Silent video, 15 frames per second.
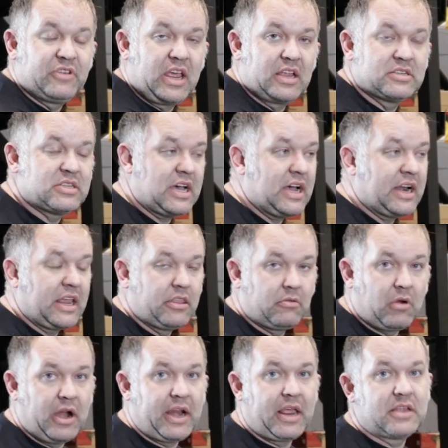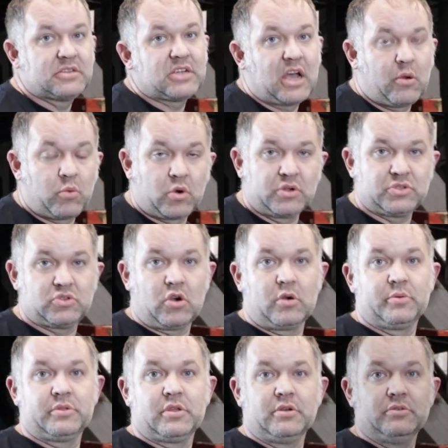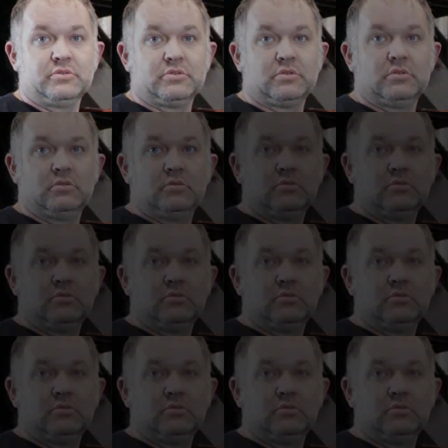hand side and the right hand side. We're going to start with those.